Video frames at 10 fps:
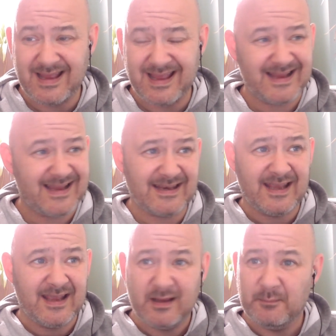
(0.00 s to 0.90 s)
Again,
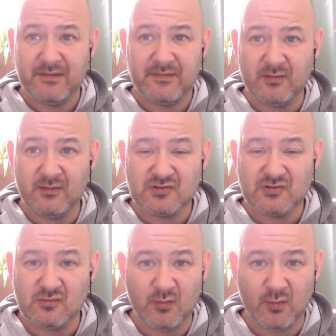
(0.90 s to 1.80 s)
a bit of an
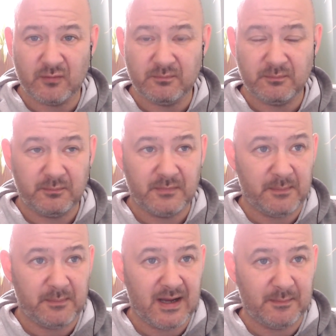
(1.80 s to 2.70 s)
unsung one,
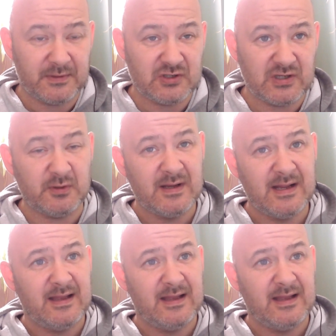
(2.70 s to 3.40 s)
Liam Palmer this year, but